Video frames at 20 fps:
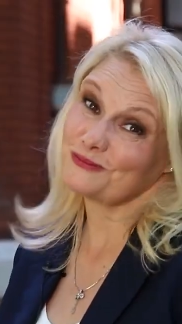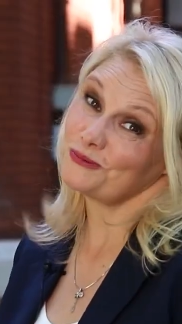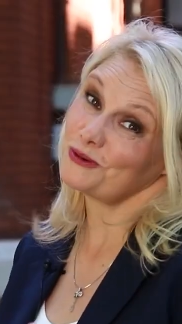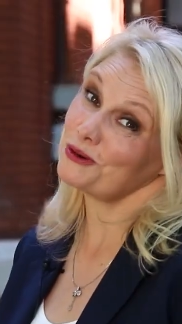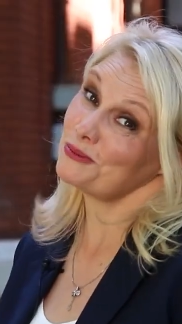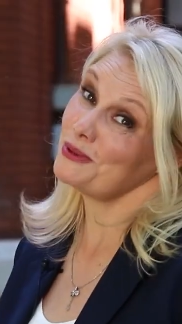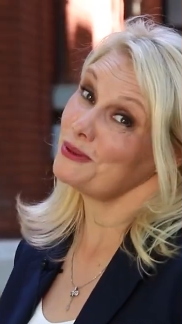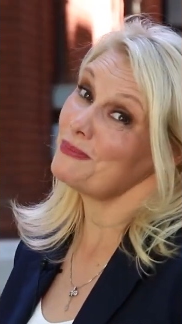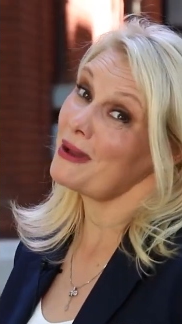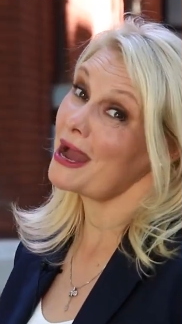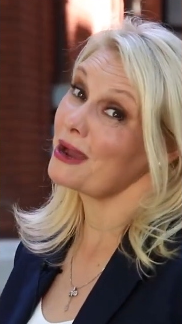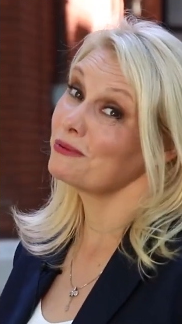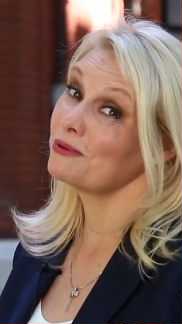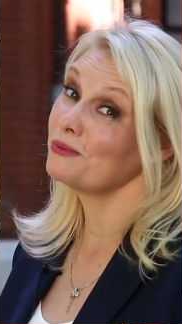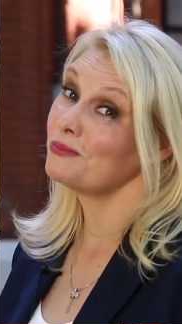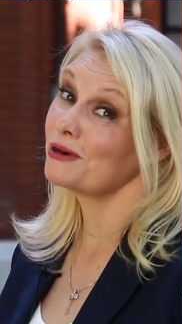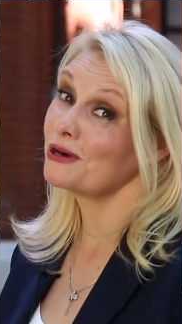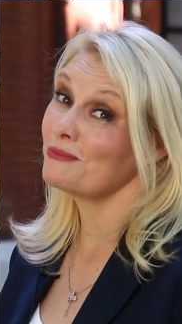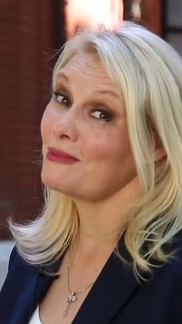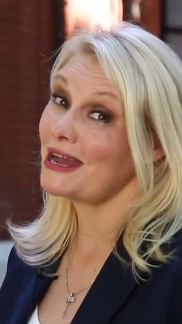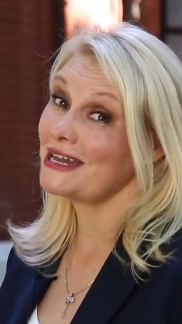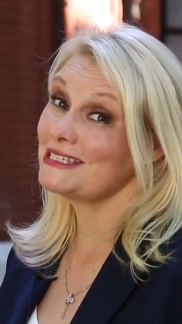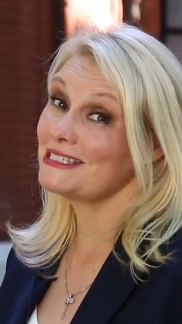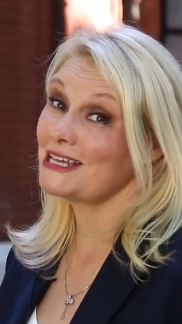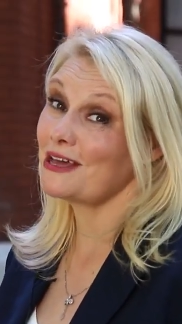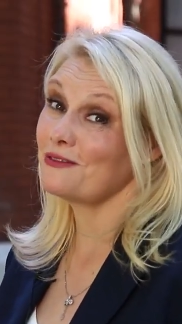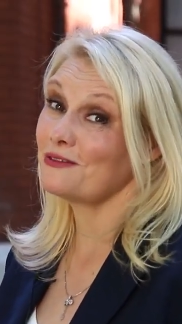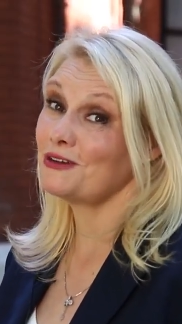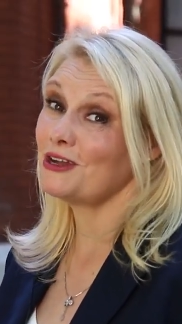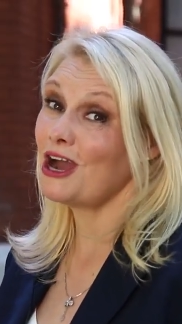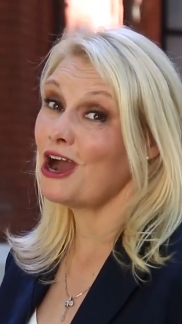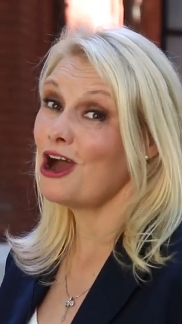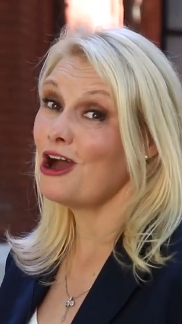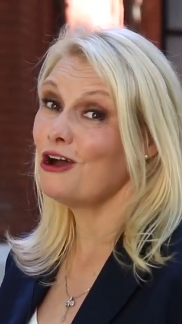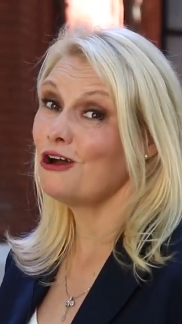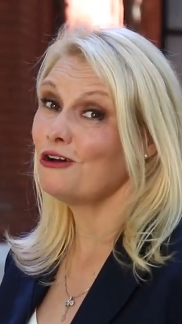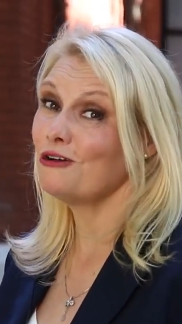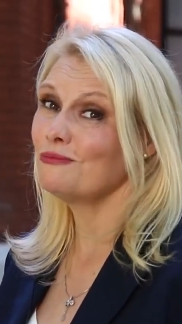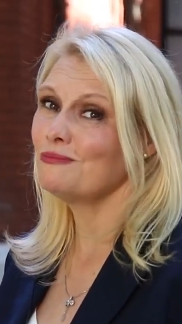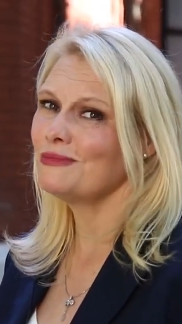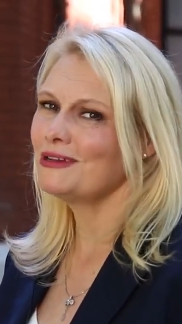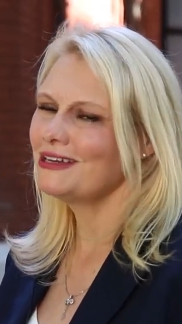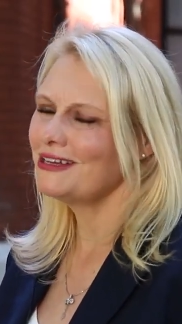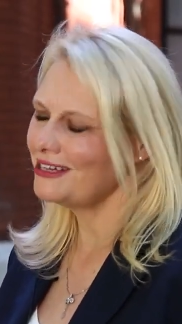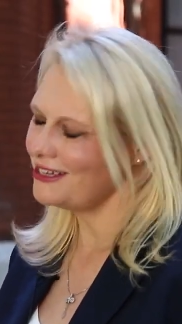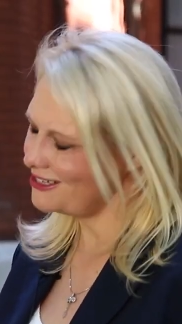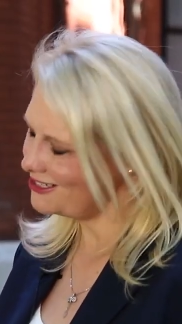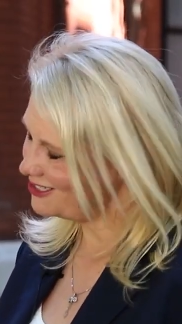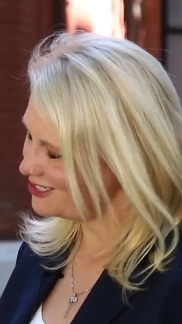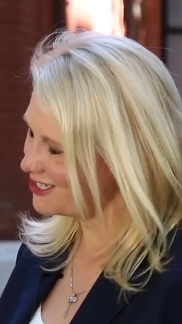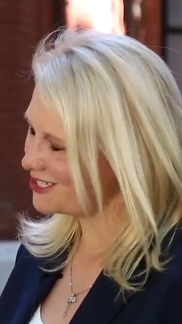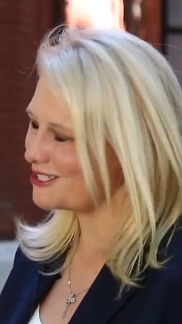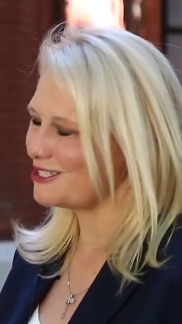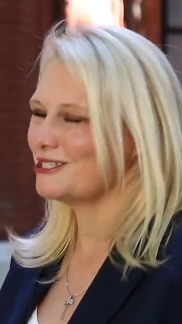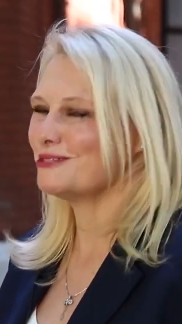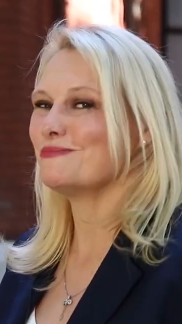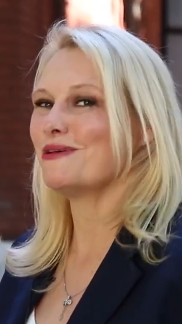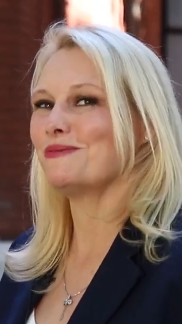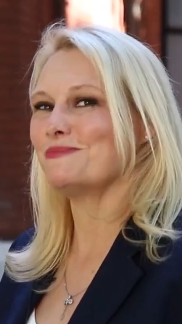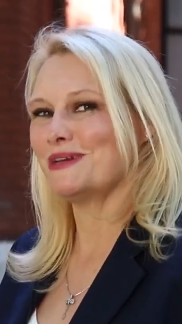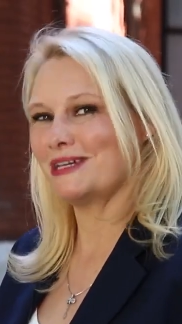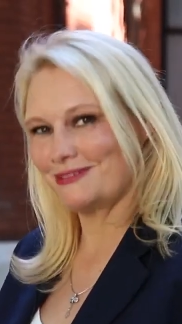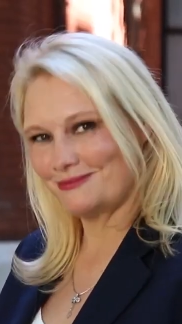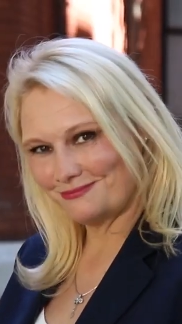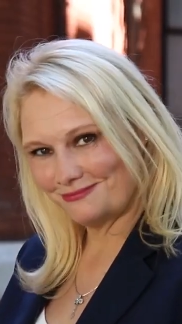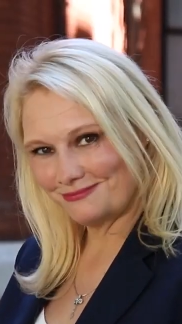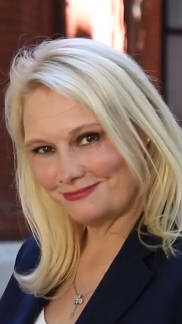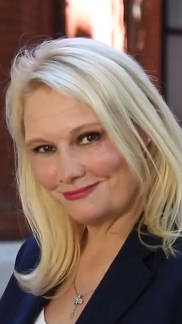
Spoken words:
We'll be back with more My Southern Home in just a moment.